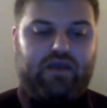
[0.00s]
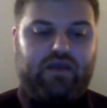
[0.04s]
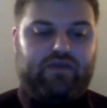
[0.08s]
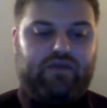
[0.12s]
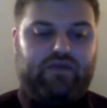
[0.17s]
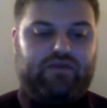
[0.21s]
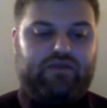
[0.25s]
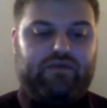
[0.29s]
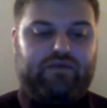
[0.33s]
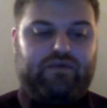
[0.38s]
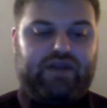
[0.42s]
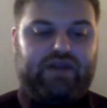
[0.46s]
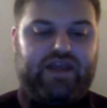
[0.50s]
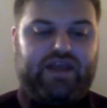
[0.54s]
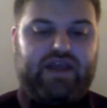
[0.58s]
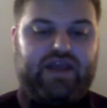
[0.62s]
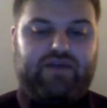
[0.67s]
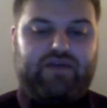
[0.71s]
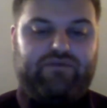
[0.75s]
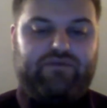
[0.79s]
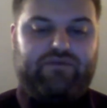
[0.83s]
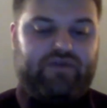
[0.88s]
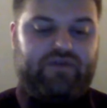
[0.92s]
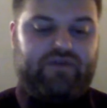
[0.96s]
So what I
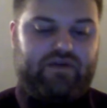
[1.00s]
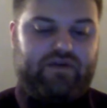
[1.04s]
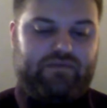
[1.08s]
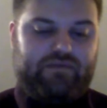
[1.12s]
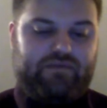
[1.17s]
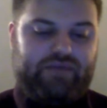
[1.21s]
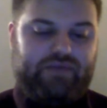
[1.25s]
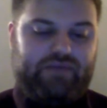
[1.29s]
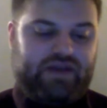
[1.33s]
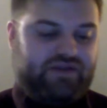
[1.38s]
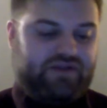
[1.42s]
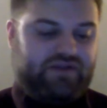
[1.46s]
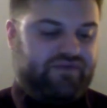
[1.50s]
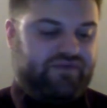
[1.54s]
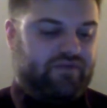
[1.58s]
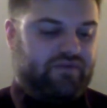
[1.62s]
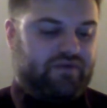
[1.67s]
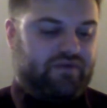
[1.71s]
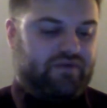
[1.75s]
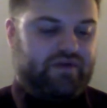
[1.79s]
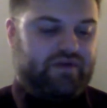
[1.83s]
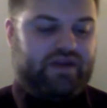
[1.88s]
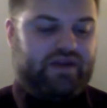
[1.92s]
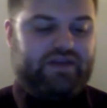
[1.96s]
have on page
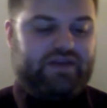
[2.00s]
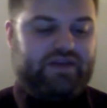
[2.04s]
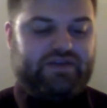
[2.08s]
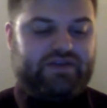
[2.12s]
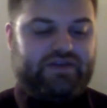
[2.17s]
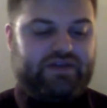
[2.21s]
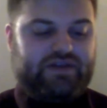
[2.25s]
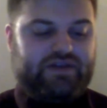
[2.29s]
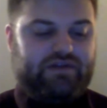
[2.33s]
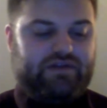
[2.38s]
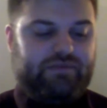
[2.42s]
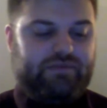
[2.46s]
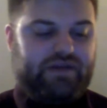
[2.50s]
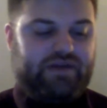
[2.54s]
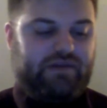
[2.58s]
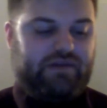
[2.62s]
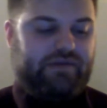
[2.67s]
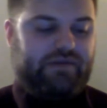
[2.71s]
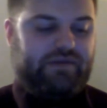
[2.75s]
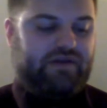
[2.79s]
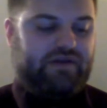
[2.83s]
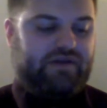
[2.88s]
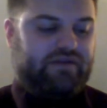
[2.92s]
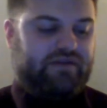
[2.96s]
4 is a little bit
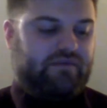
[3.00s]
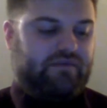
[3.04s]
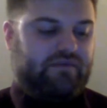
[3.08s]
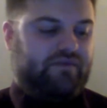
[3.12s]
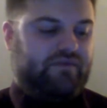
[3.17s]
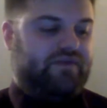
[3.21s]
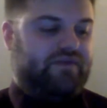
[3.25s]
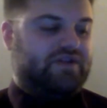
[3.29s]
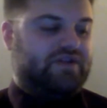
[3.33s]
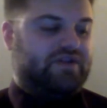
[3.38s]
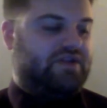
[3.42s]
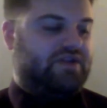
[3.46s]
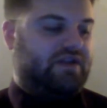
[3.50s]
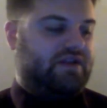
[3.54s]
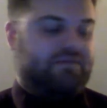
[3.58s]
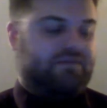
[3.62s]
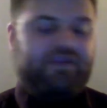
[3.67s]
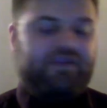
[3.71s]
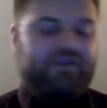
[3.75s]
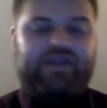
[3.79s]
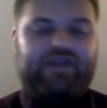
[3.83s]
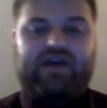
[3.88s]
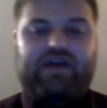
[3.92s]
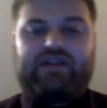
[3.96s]
about the revision
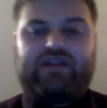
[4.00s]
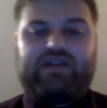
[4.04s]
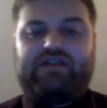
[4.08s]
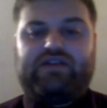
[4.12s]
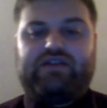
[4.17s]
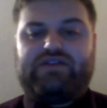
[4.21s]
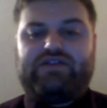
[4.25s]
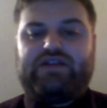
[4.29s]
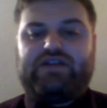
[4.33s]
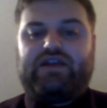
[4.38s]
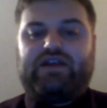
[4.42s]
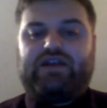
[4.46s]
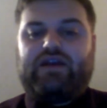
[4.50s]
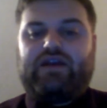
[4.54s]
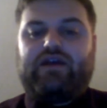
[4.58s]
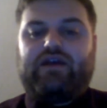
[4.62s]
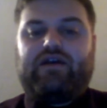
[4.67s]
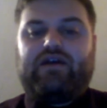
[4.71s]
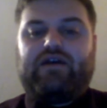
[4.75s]
methodology.